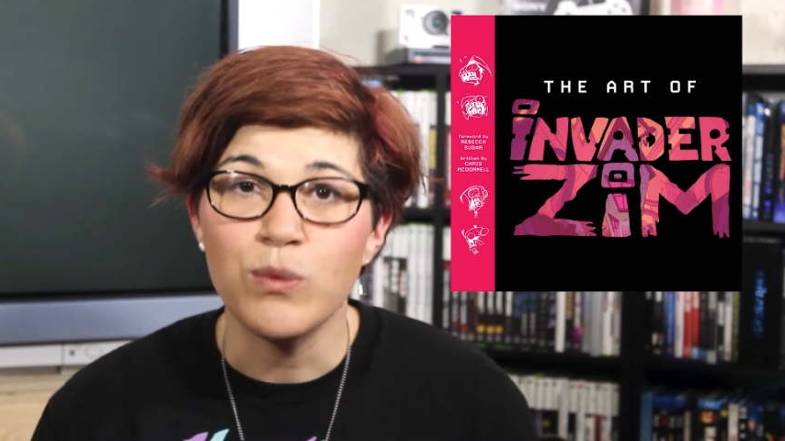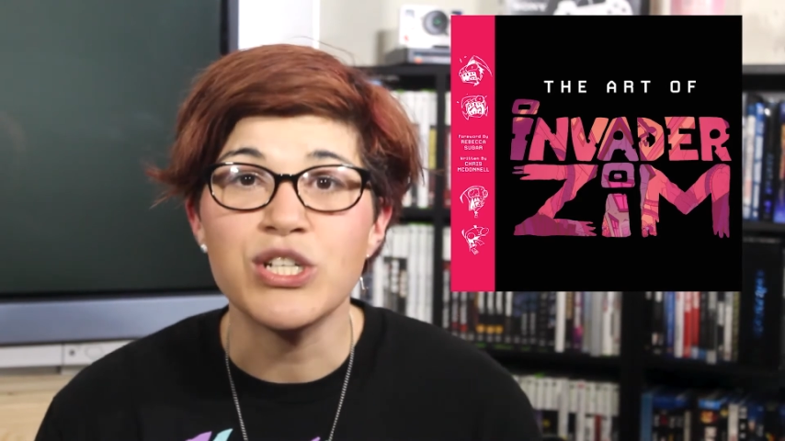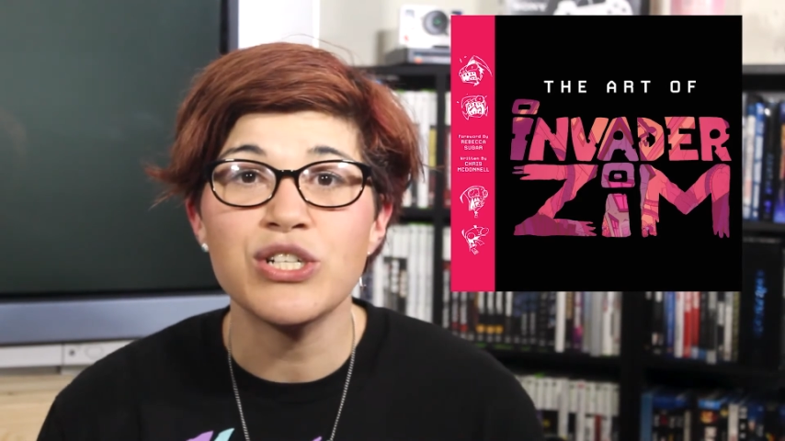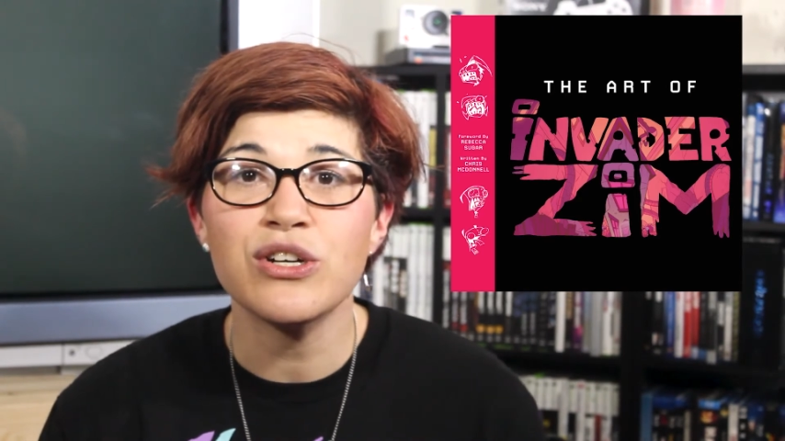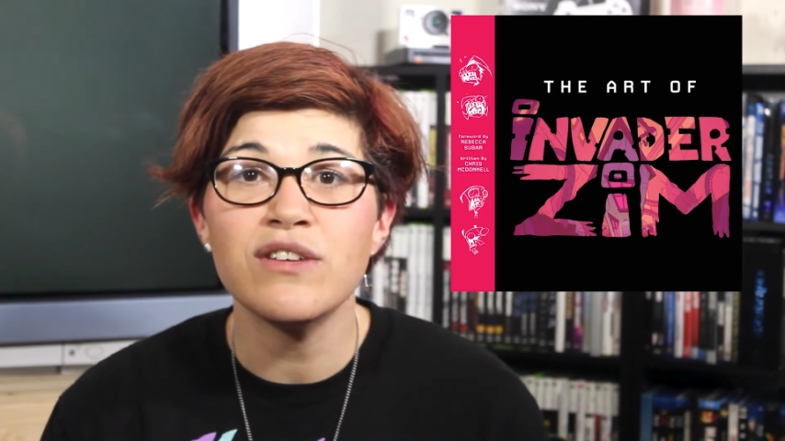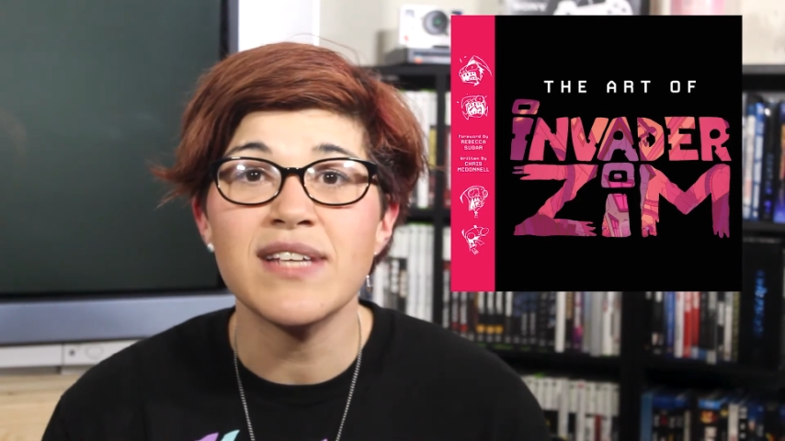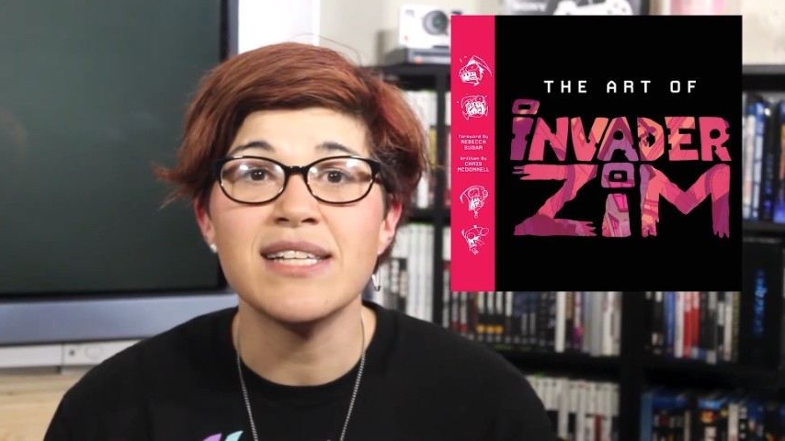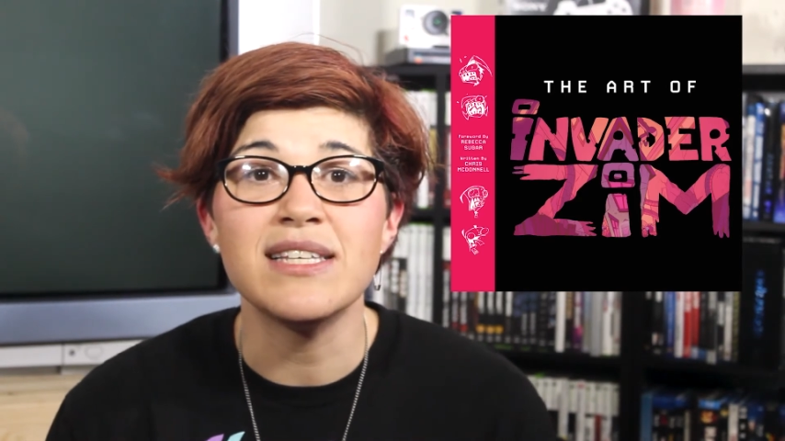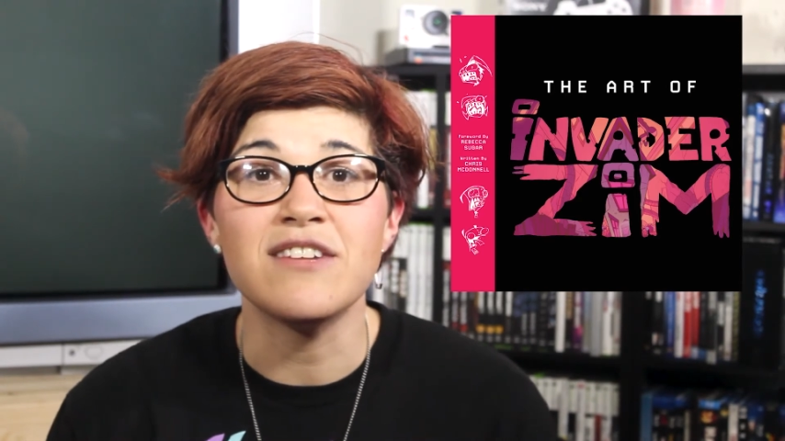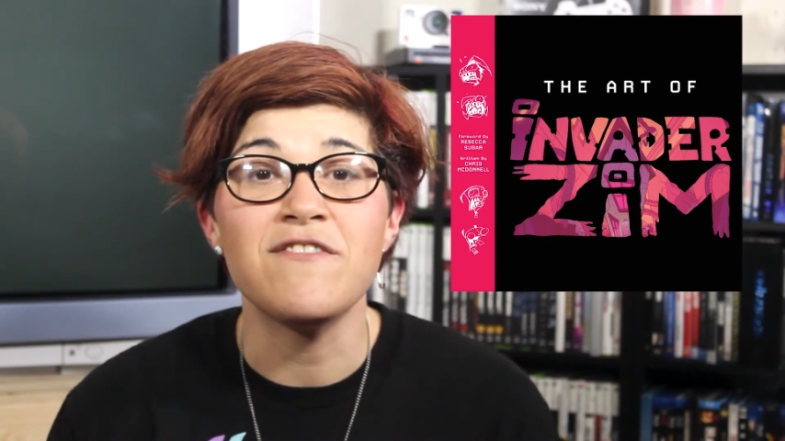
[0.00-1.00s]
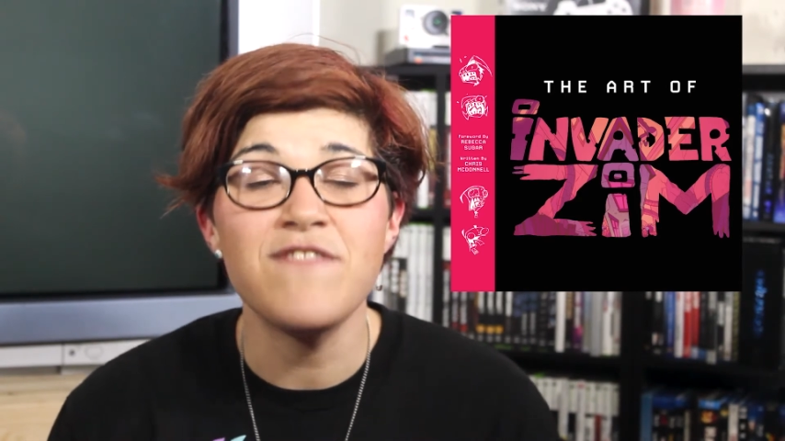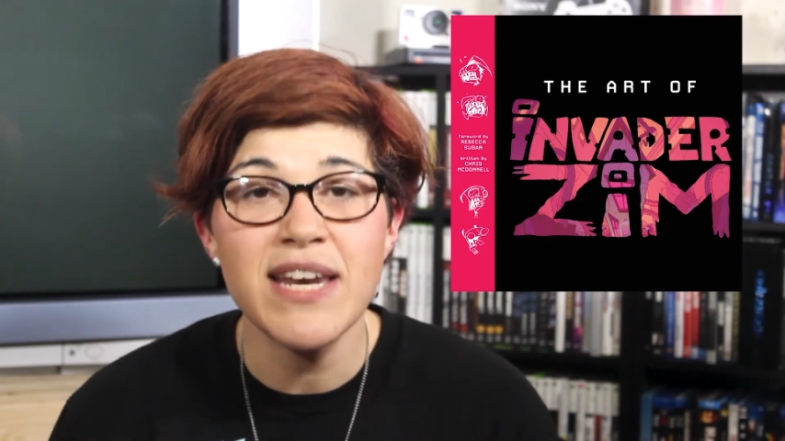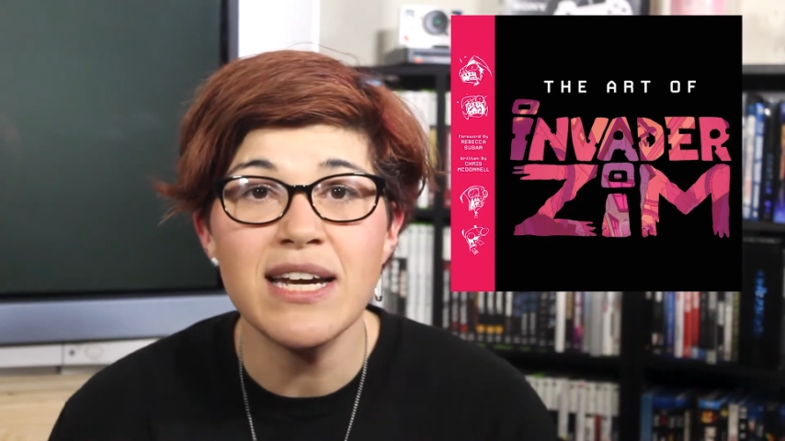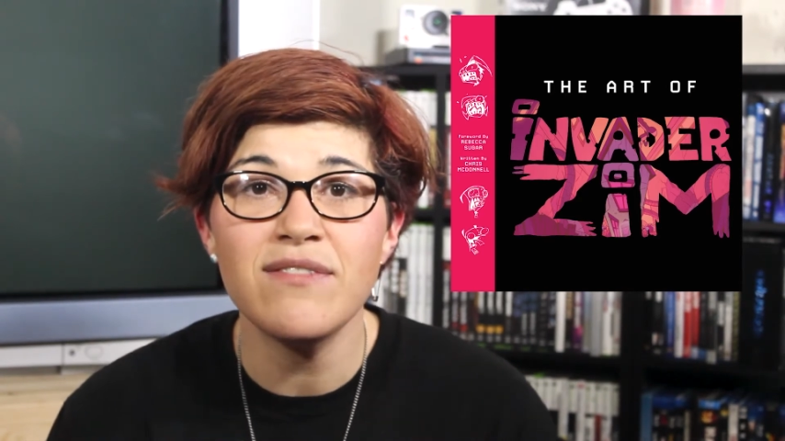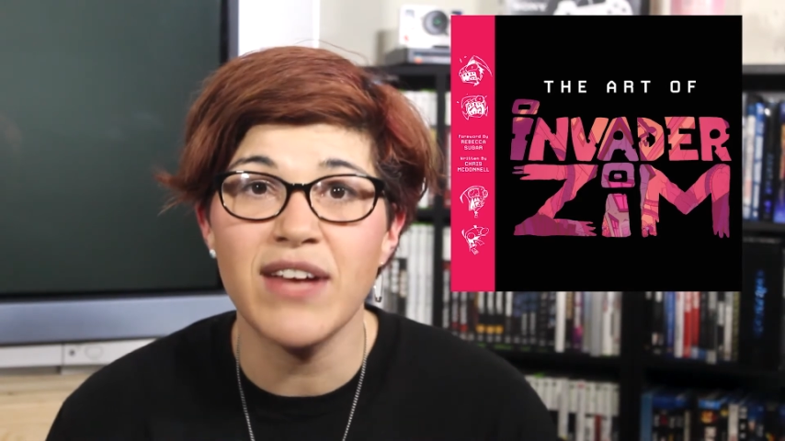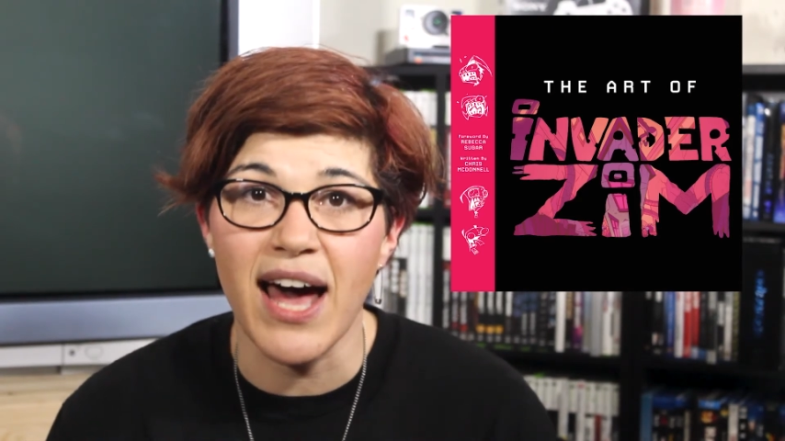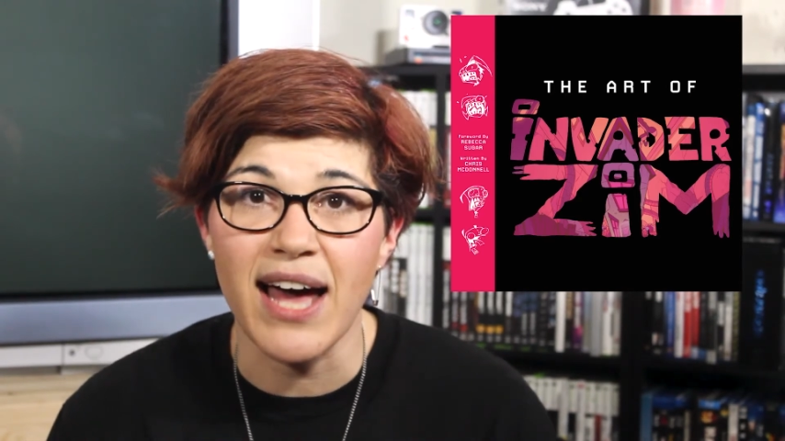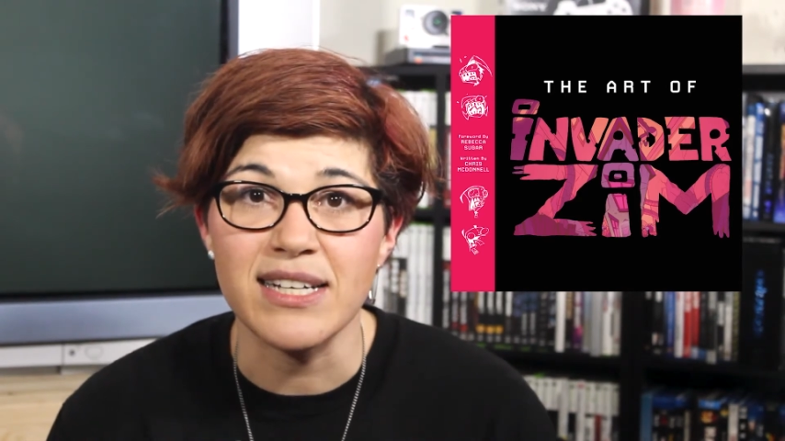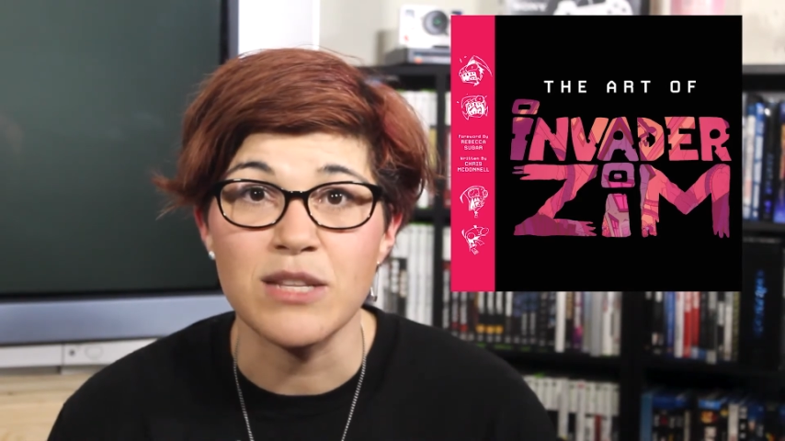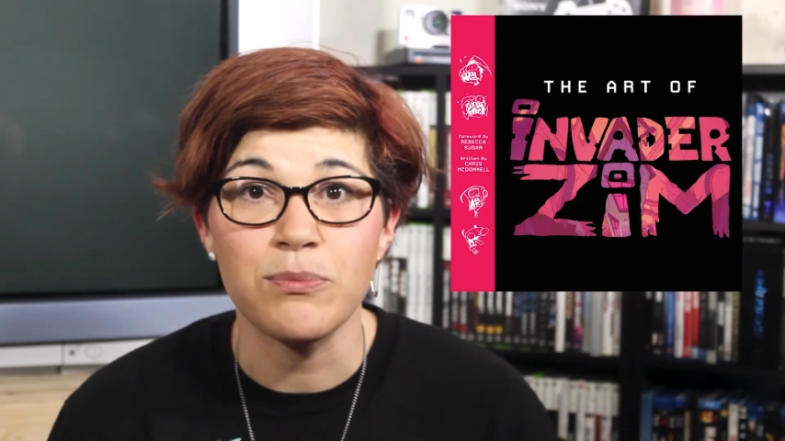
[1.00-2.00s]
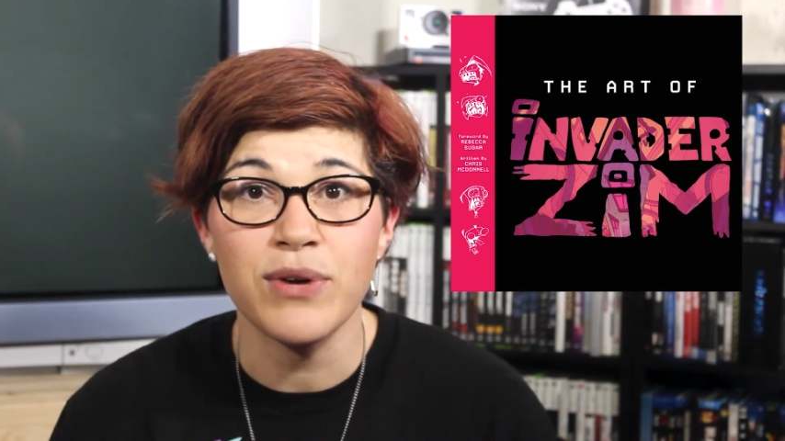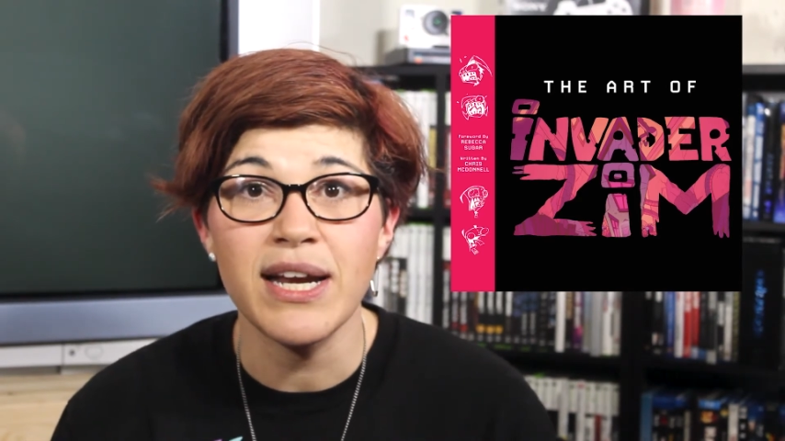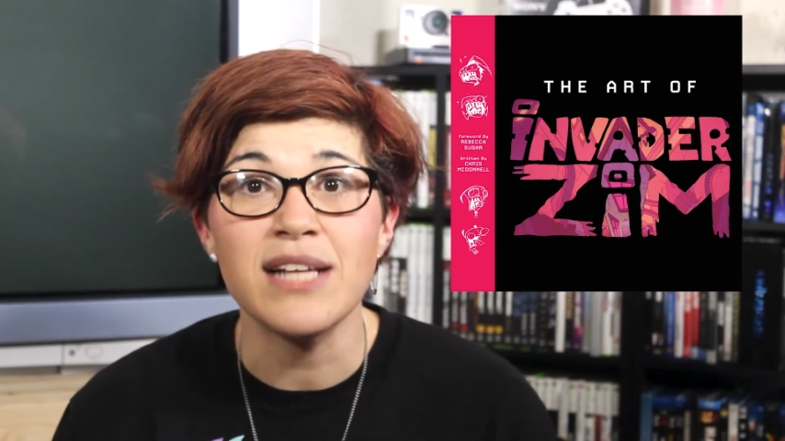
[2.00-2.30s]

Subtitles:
which serves as the definitive guide to the print